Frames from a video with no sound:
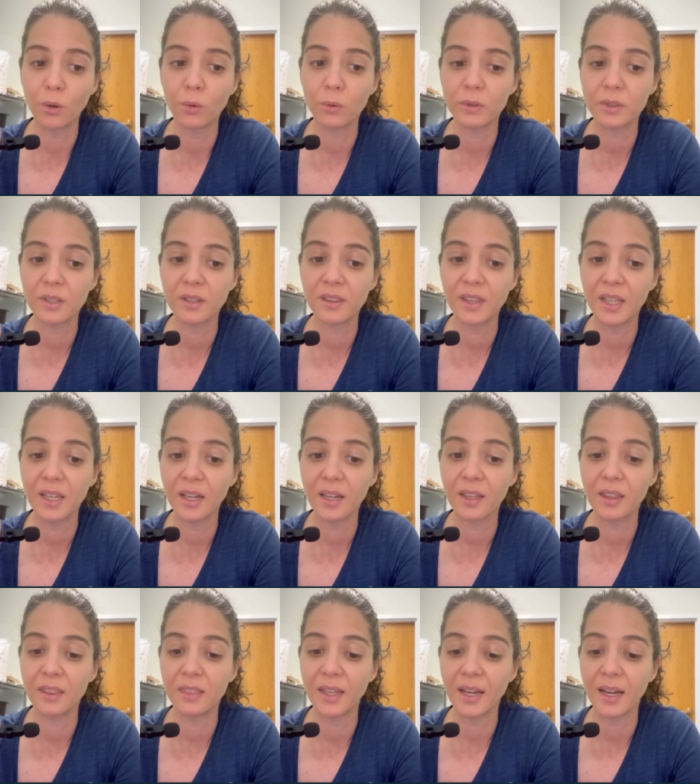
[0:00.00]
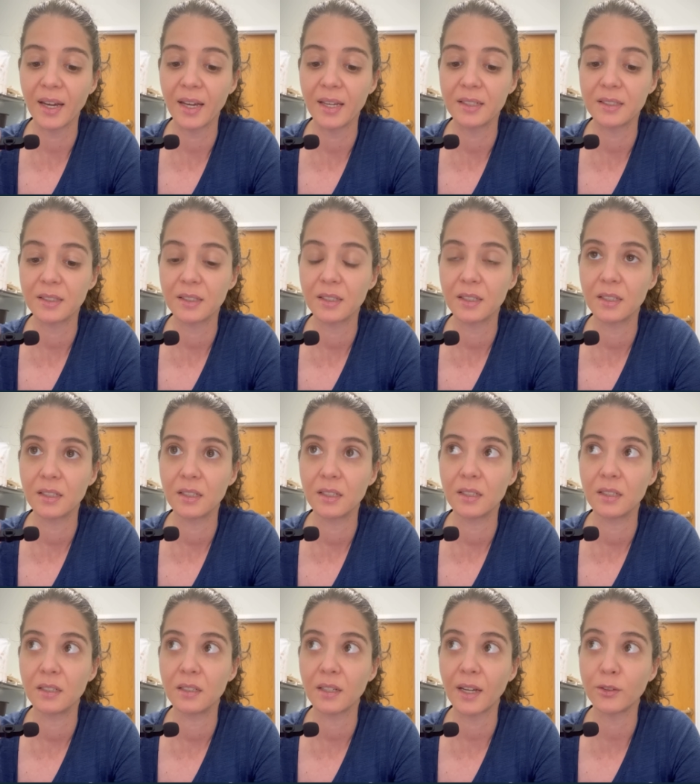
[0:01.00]
I don't think that
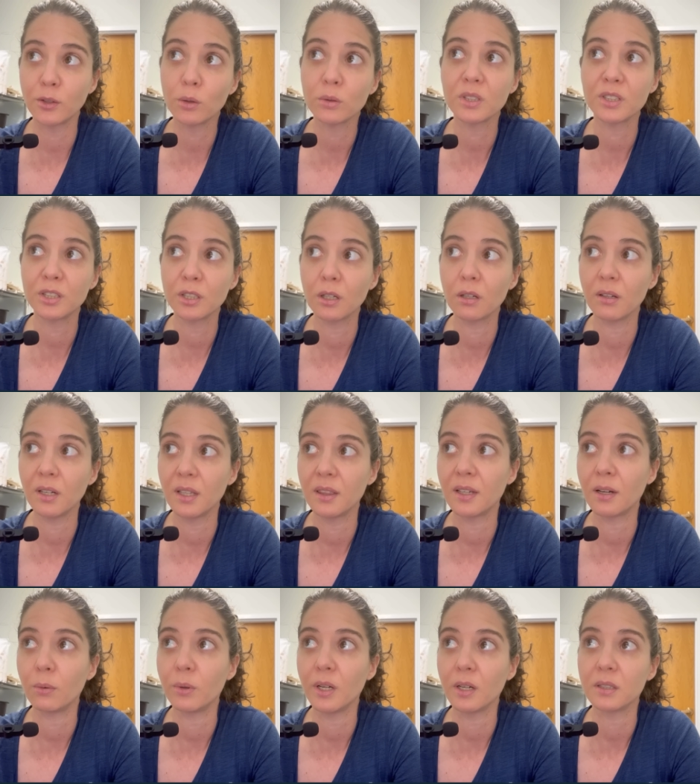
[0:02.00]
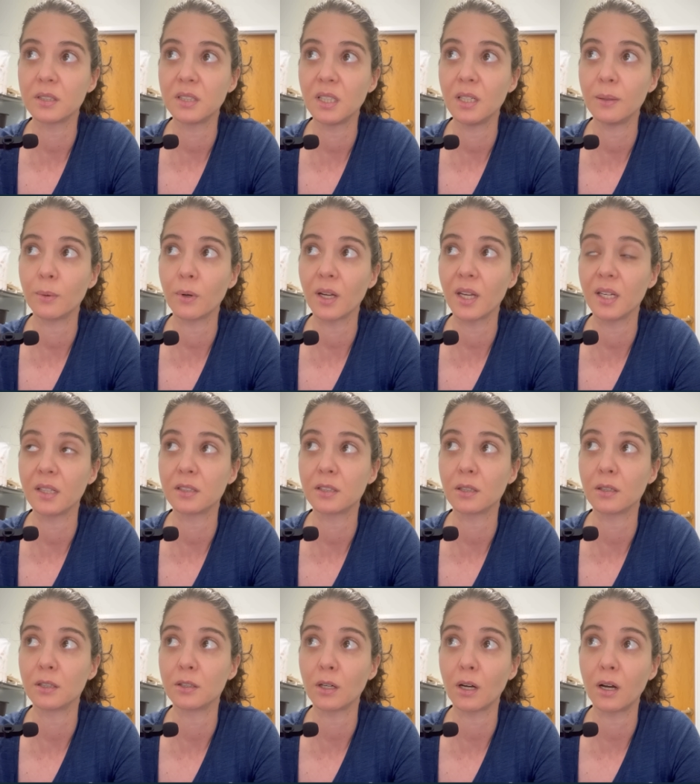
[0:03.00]
I don't disagree that we are seeing more
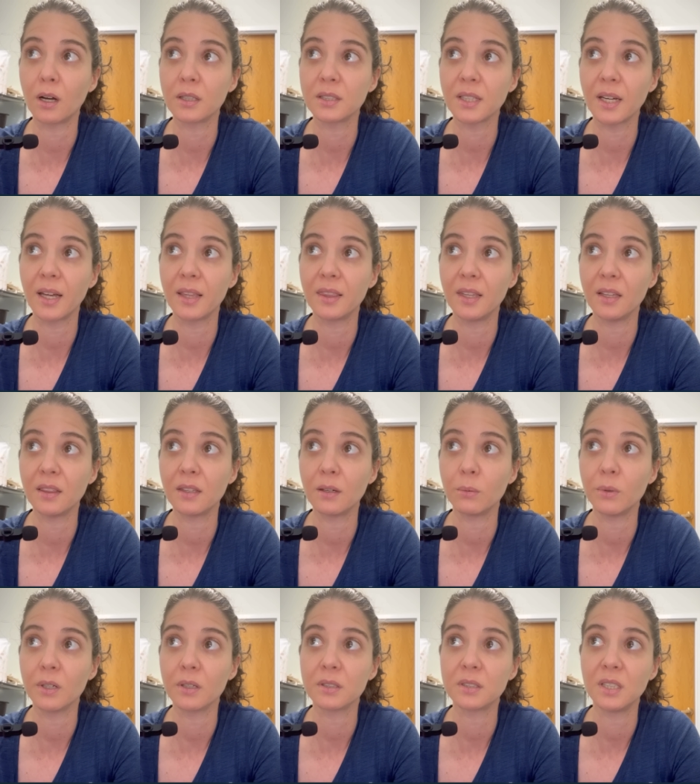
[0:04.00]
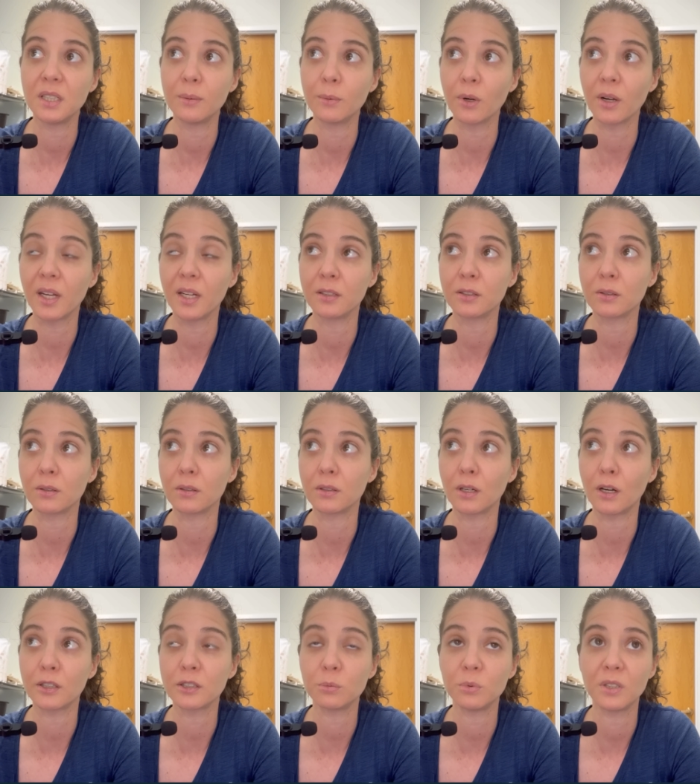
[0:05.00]
cancer in dogs. I think that we are seeing more cancer
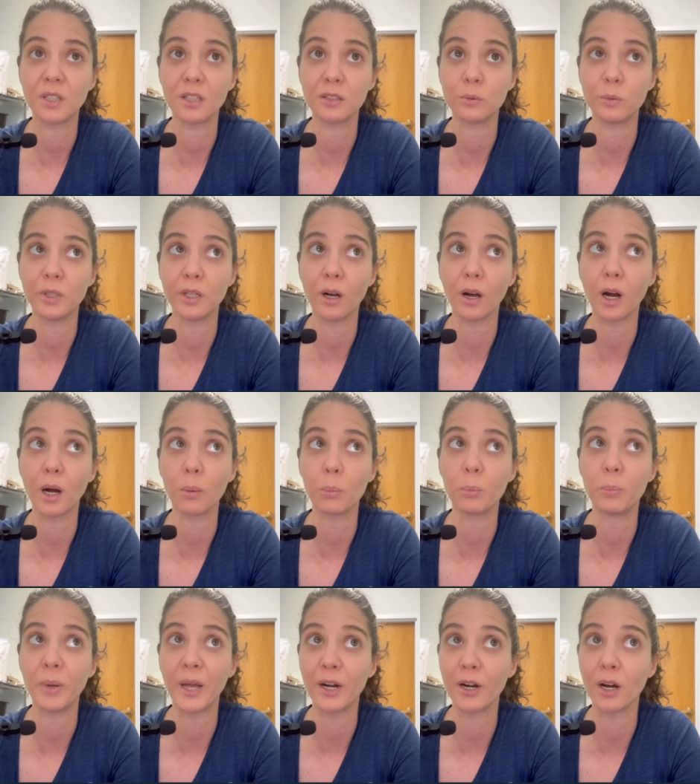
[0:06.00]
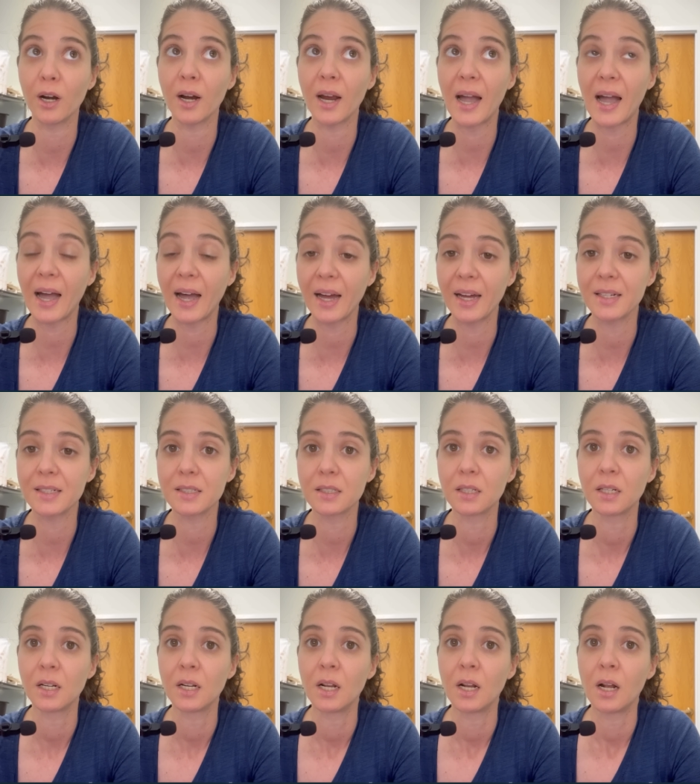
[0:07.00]
in dogs because we are better
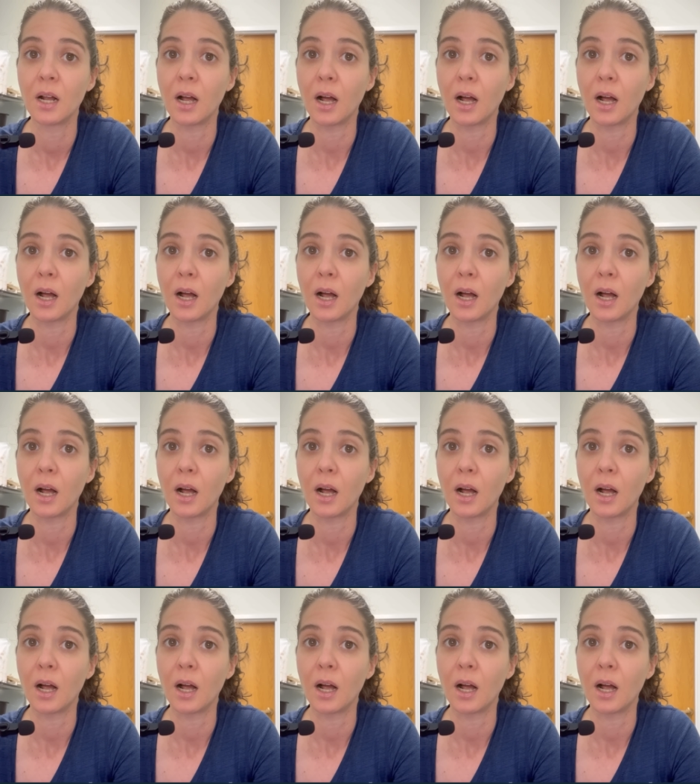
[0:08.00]
at